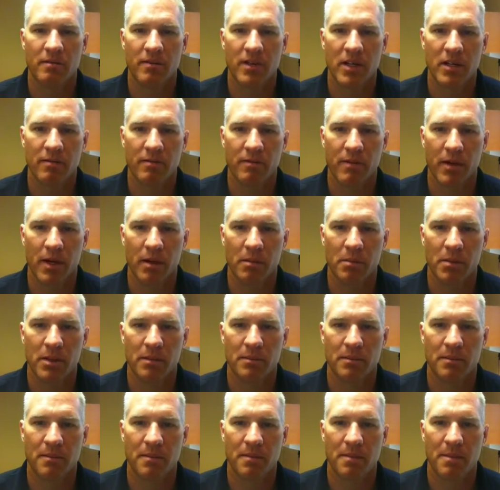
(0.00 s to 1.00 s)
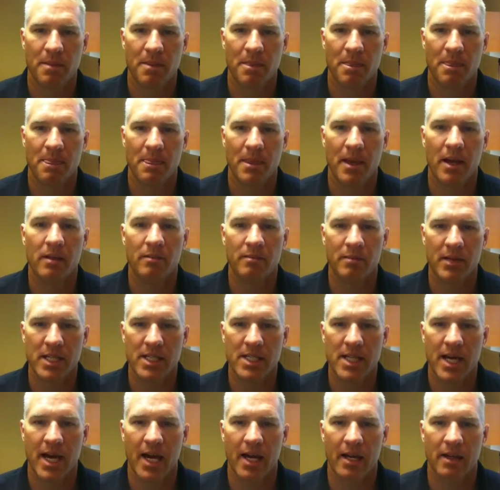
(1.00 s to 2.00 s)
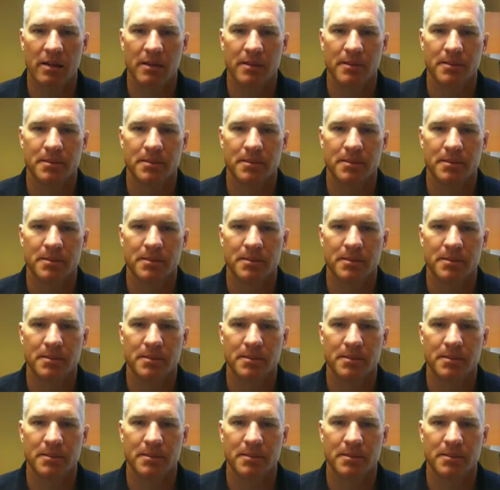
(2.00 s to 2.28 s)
VFib and VTAC.